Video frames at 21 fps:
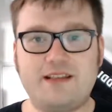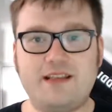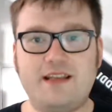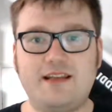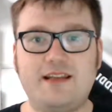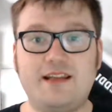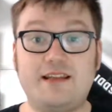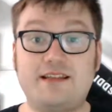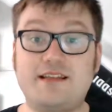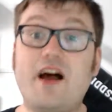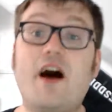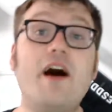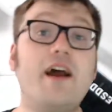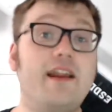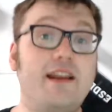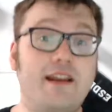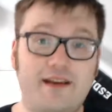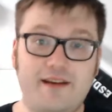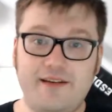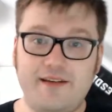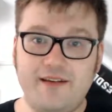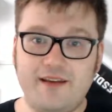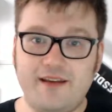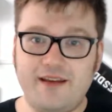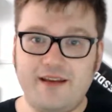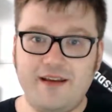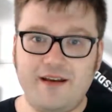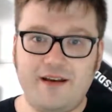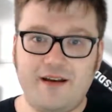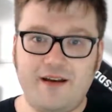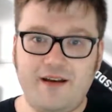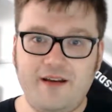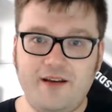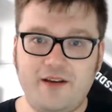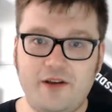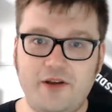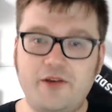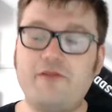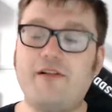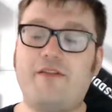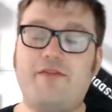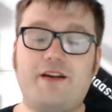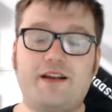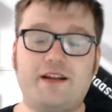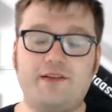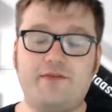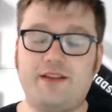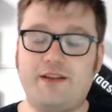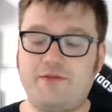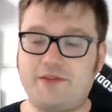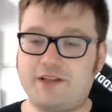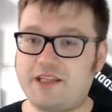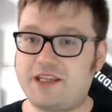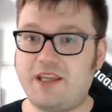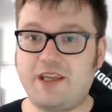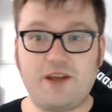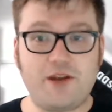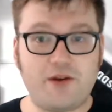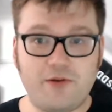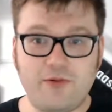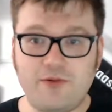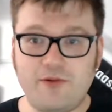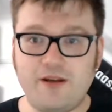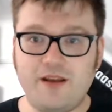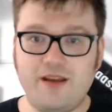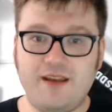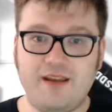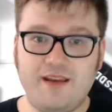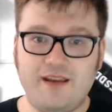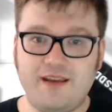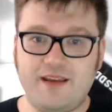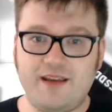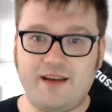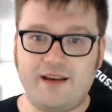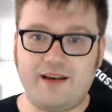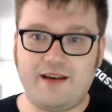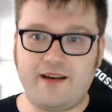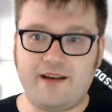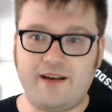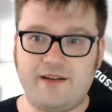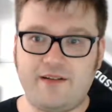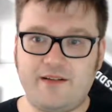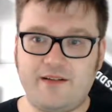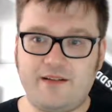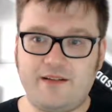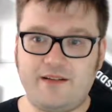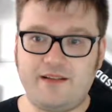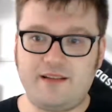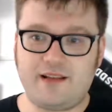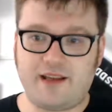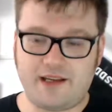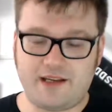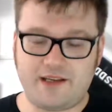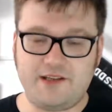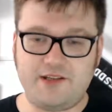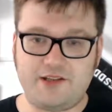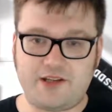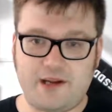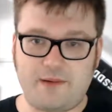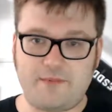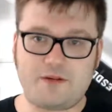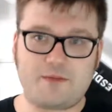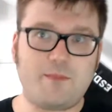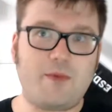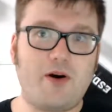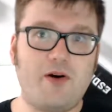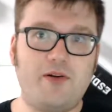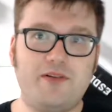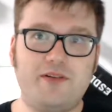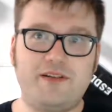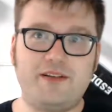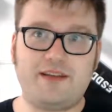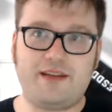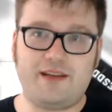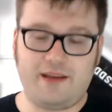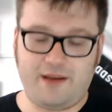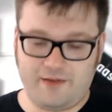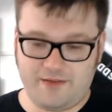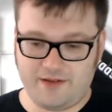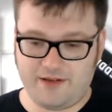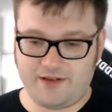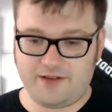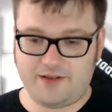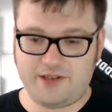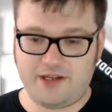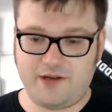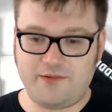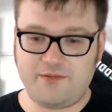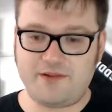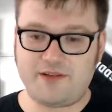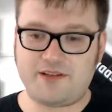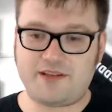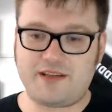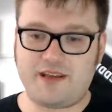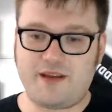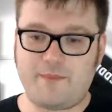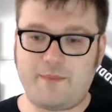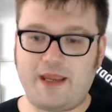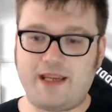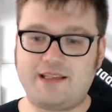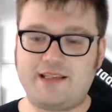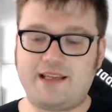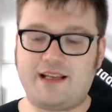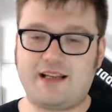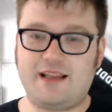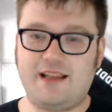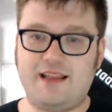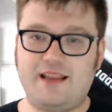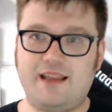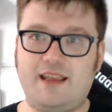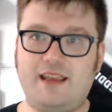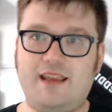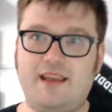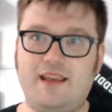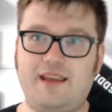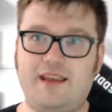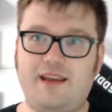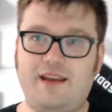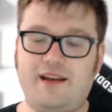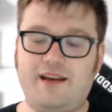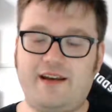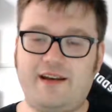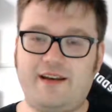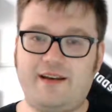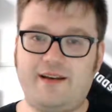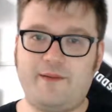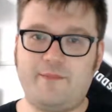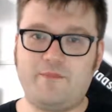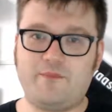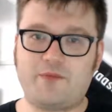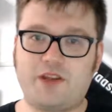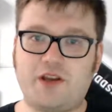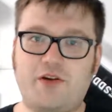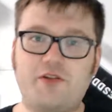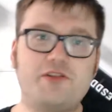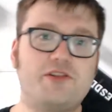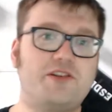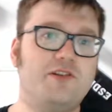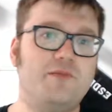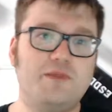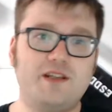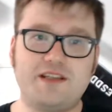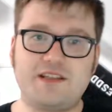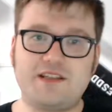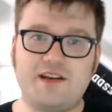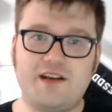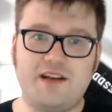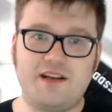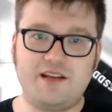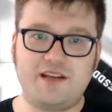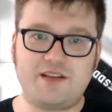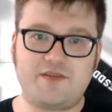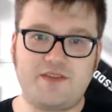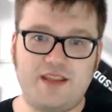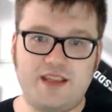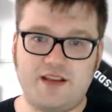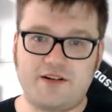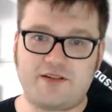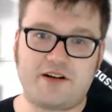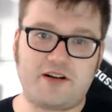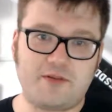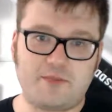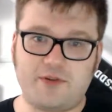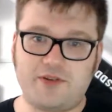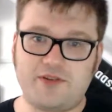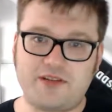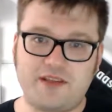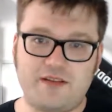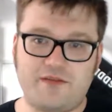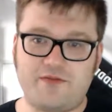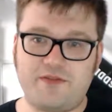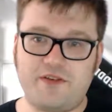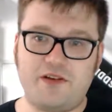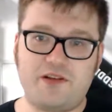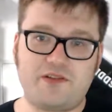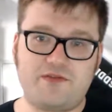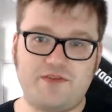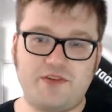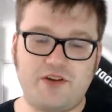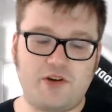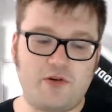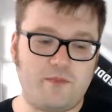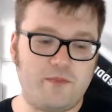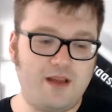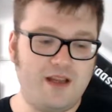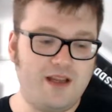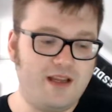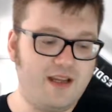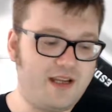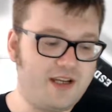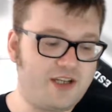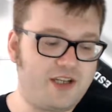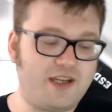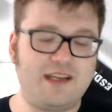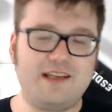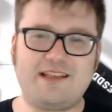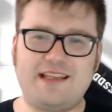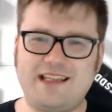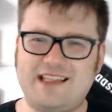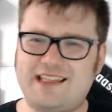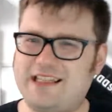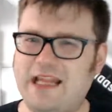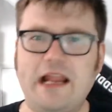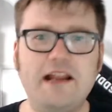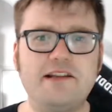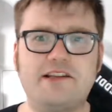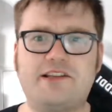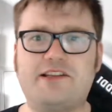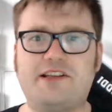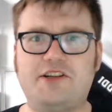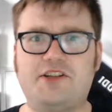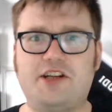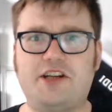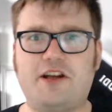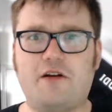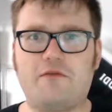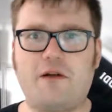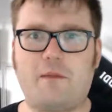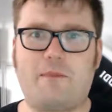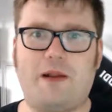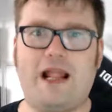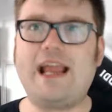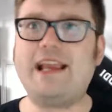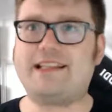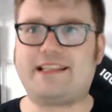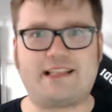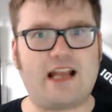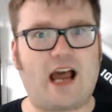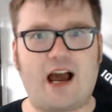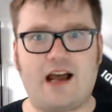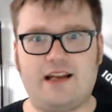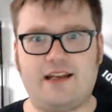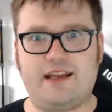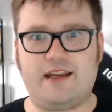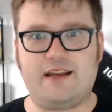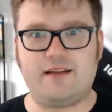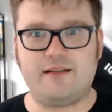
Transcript: designer, who effectively was Q, like in James Bond. She was basically the costume designers for The Incredibles in the first film. She is incensed and she got replaced, darling.